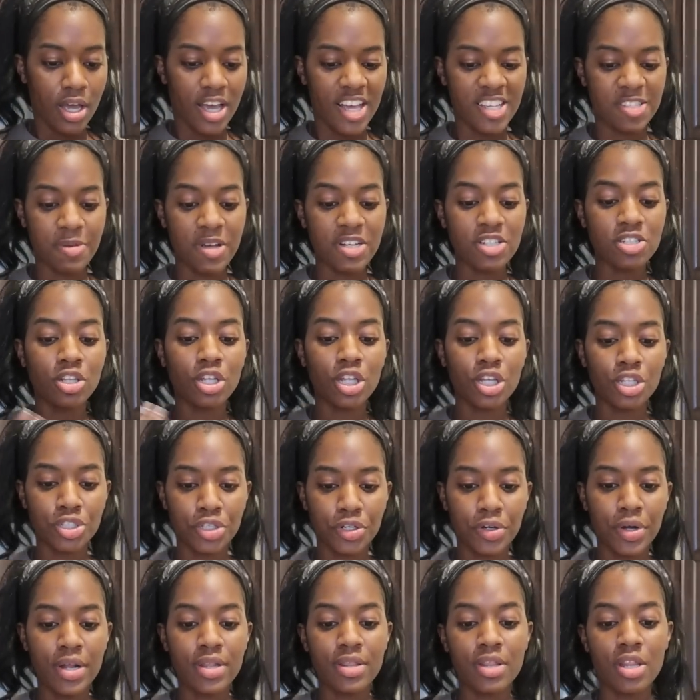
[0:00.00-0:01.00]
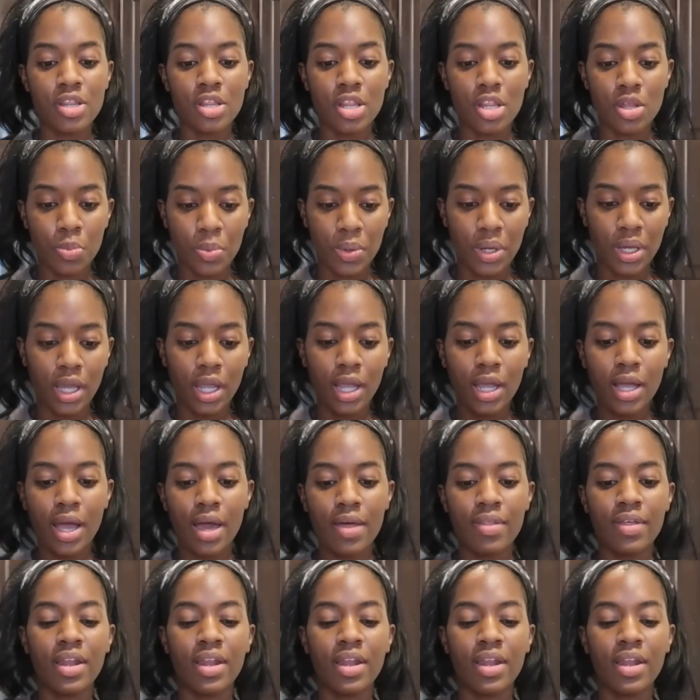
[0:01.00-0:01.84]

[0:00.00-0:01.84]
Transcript: especially during the week.